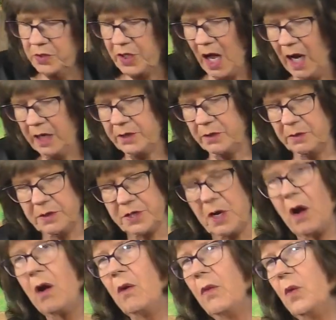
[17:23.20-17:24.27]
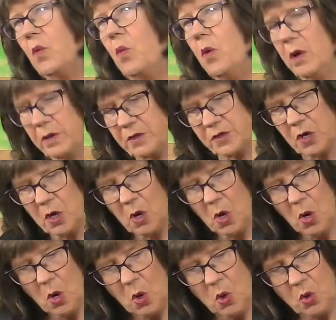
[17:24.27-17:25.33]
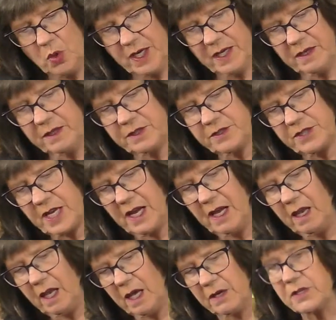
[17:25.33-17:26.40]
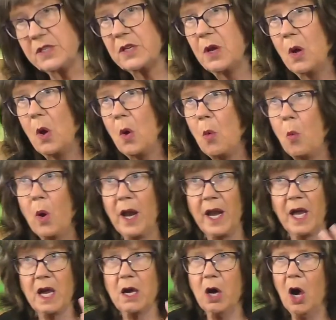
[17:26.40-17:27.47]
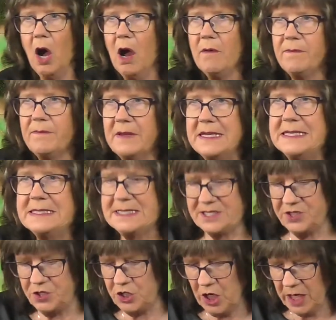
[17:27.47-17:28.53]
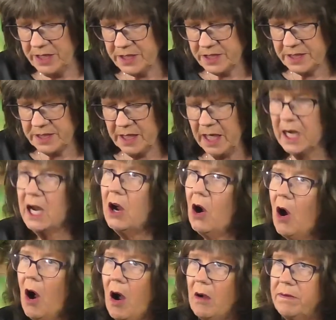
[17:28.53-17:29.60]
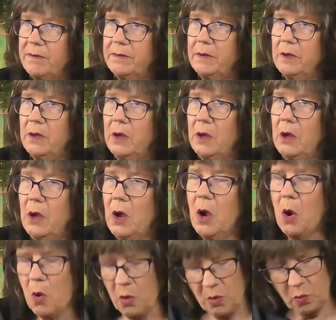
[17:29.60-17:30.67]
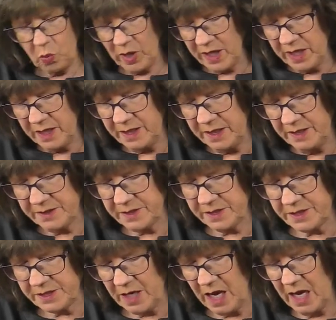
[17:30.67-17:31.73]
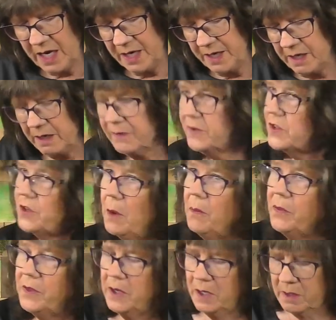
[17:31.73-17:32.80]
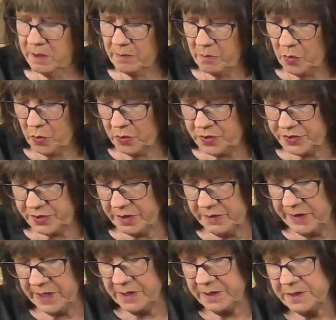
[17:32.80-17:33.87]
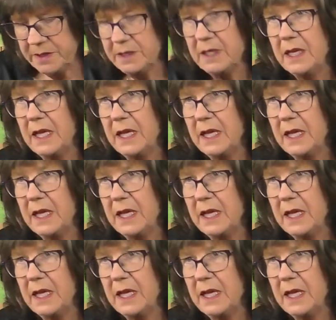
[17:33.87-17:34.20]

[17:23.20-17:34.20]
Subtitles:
doctors are the ones who can tell us when a cough is just a cough or when it is a sign of something more serious.